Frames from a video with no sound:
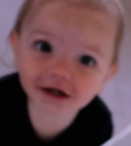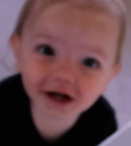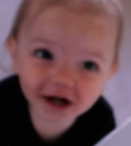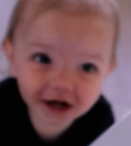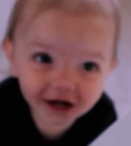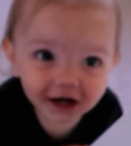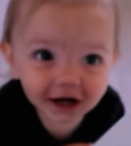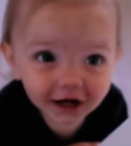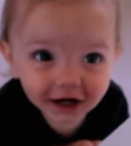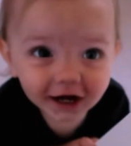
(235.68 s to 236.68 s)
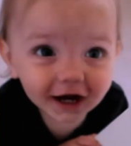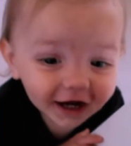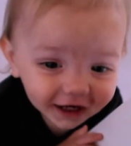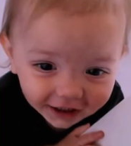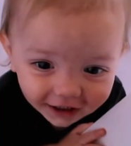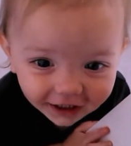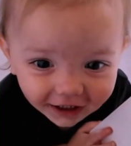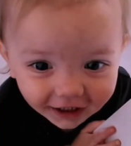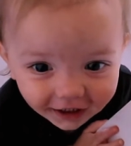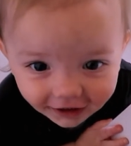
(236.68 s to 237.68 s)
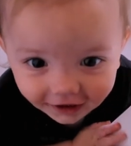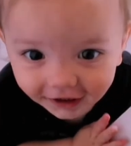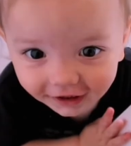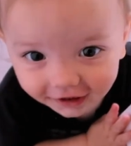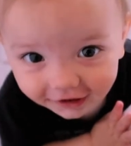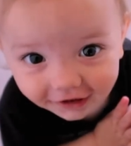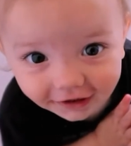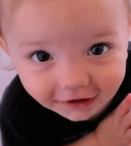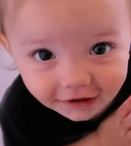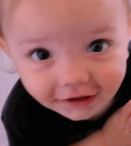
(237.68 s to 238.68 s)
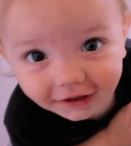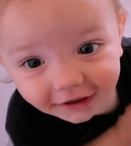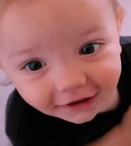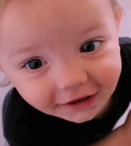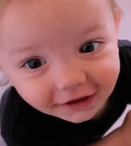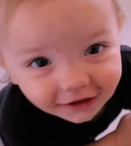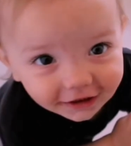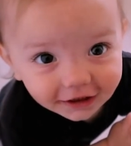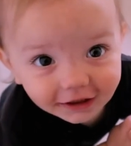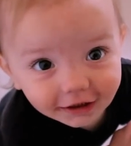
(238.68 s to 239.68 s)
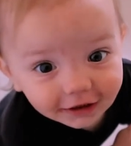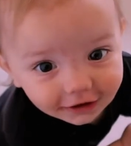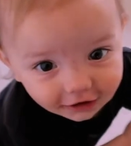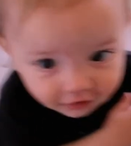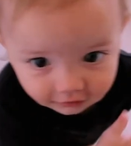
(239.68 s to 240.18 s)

Good morning, hello. Did you lock yourself in here?